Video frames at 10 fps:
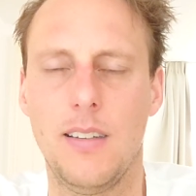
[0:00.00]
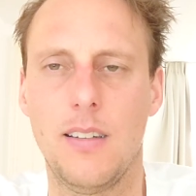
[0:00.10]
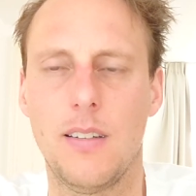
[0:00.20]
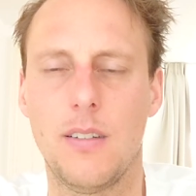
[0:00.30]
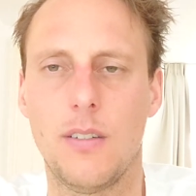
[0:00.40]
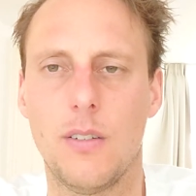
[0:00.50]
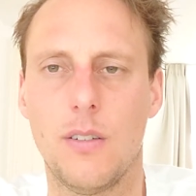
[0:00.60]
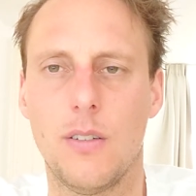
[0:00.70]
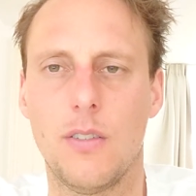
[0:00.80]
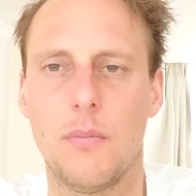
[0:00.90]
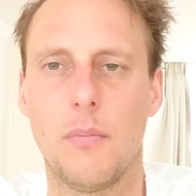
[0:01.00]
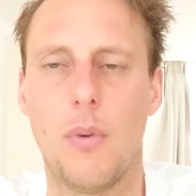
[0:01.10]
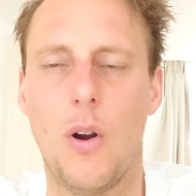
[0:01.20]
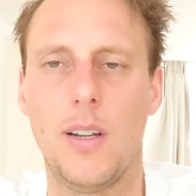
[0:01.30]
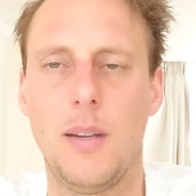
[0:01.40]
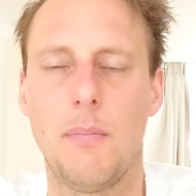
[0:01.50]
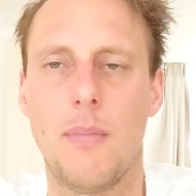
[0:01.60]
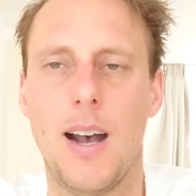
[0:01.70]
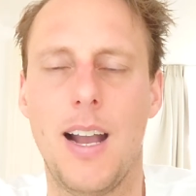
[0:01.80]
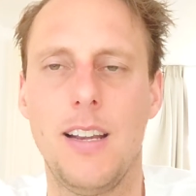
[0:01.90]
So some body
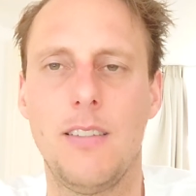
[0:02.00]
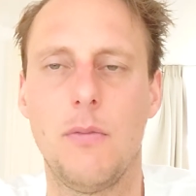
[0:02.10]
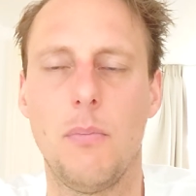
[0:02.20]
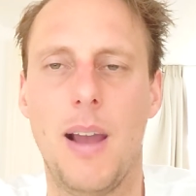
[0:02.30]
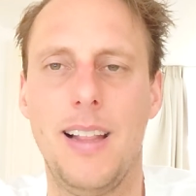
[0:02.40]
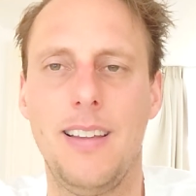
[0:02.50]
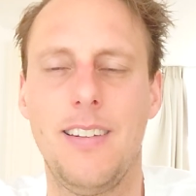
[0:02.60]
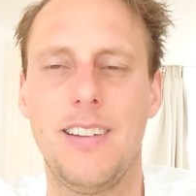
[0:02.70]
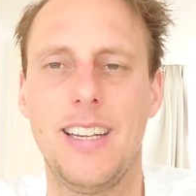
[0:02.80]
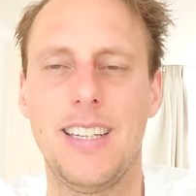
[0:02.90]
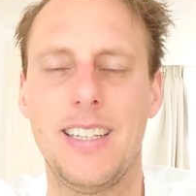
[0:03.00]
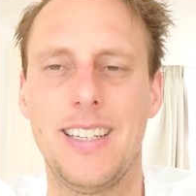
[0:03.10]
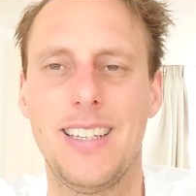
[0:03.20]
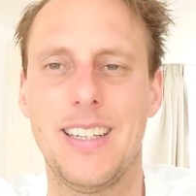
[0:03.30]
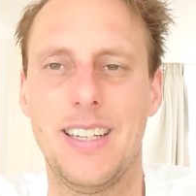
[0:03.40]
mind balancing.